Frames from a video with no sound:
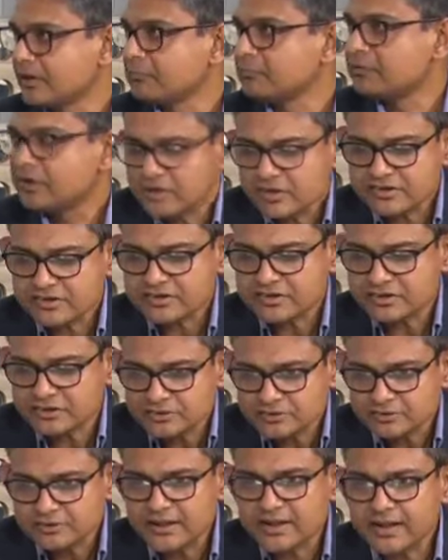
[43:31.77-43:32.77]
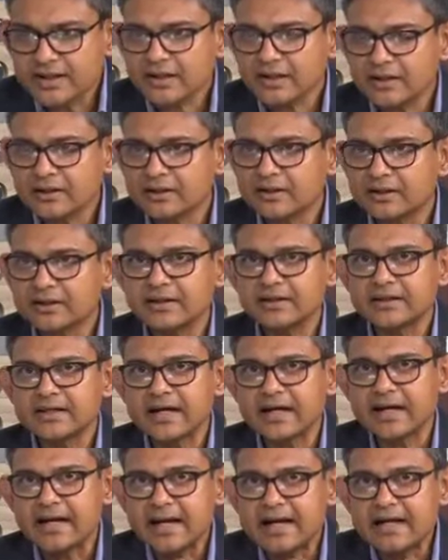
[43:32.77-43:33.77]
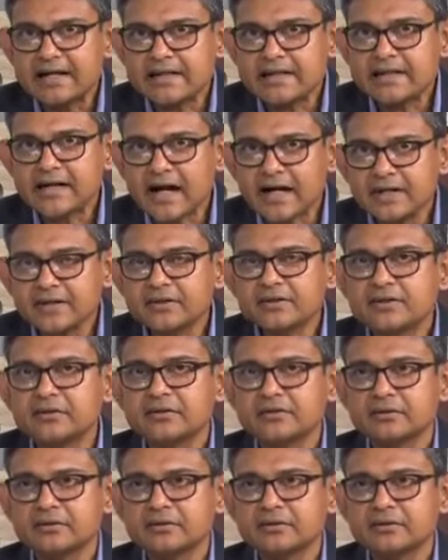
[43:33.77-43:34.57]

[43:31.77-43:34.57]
because today the entire